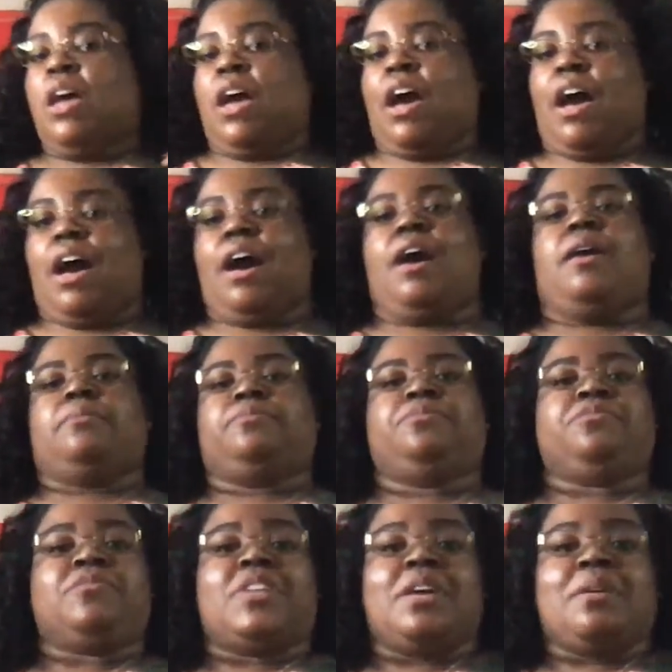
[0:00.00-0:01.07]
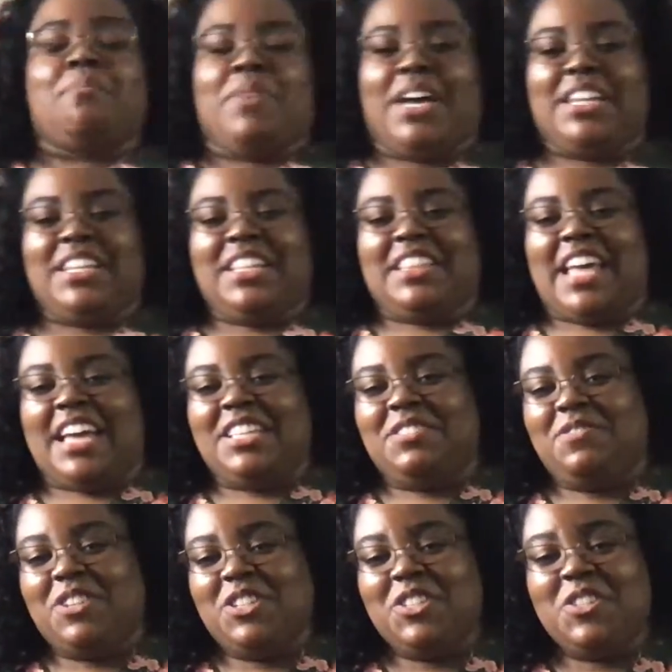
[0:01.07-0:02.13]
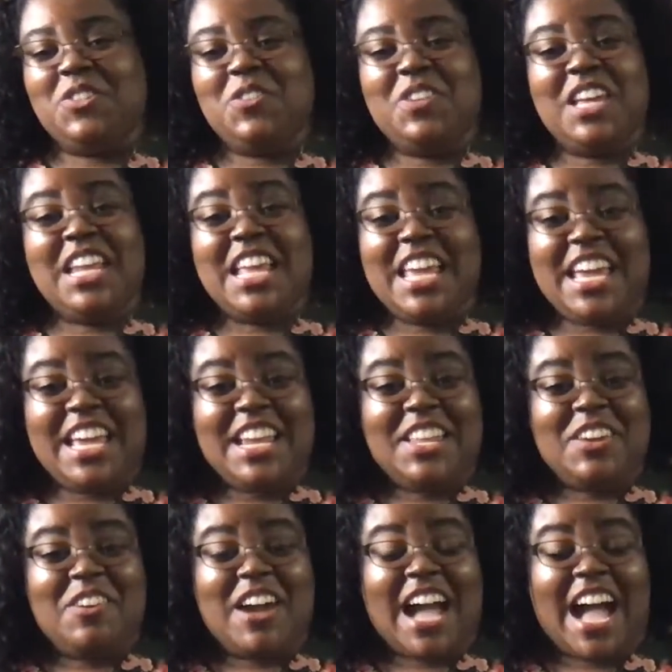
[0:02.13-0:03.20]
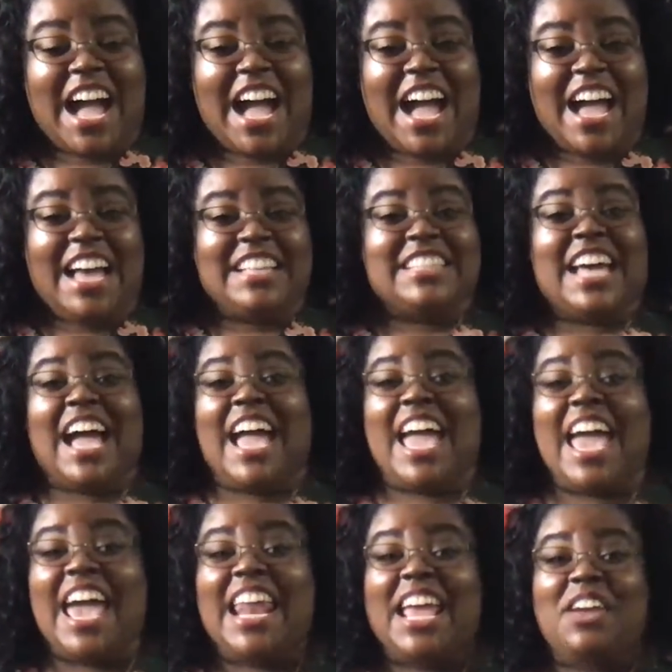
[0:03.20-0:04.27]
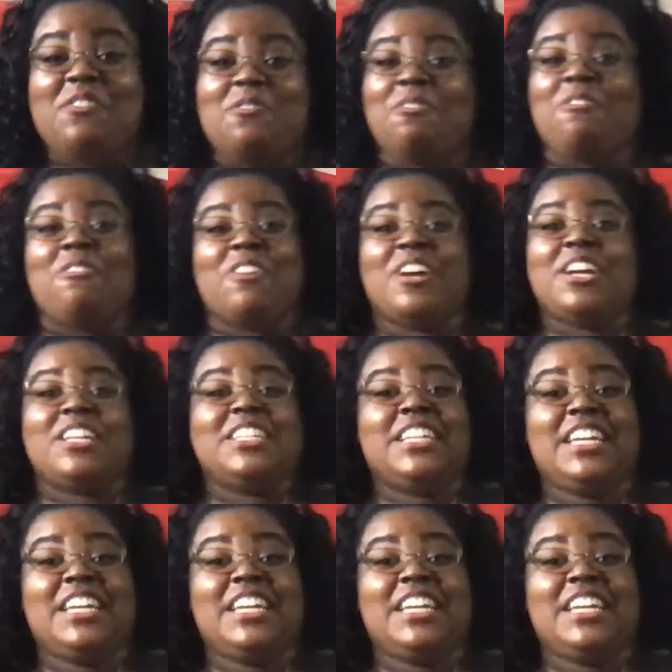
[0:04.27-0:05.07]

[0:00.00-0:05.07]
Um, But thanks for tuning in, you guys. I had a really